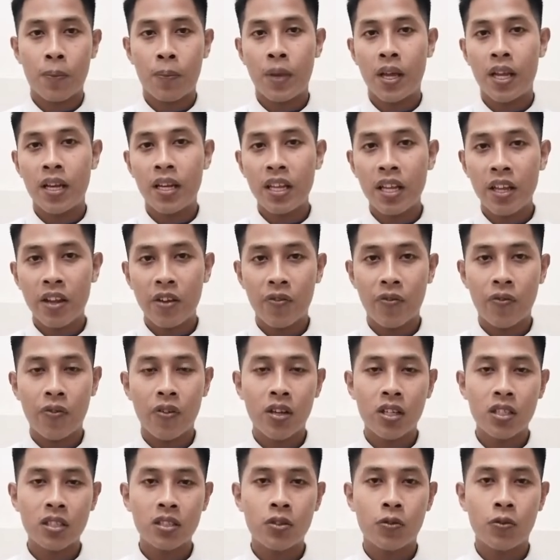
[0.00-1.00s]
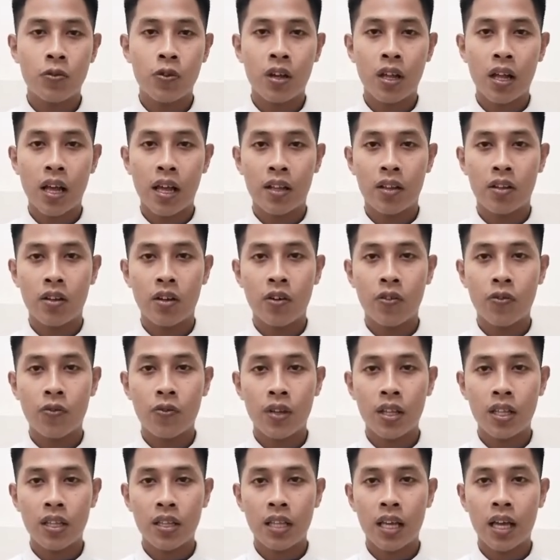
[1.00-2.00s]
Many influence will
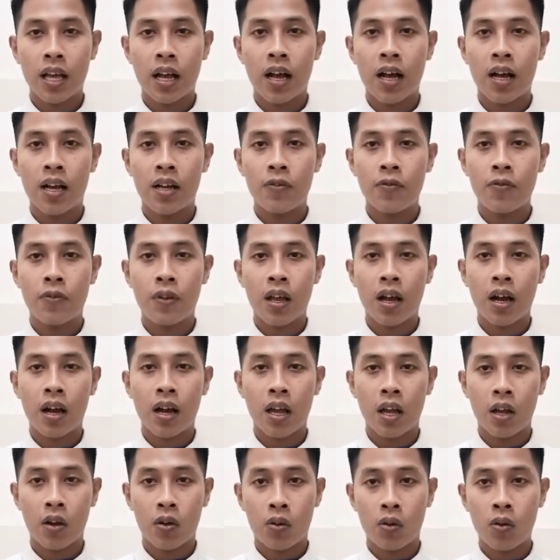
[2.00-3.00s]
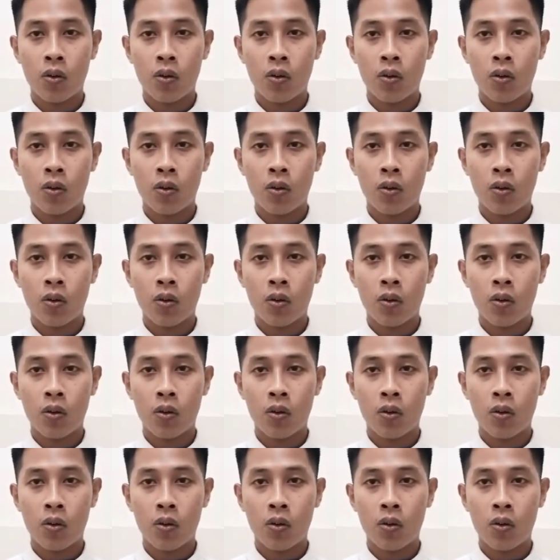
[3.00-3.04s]
endorphin that harm via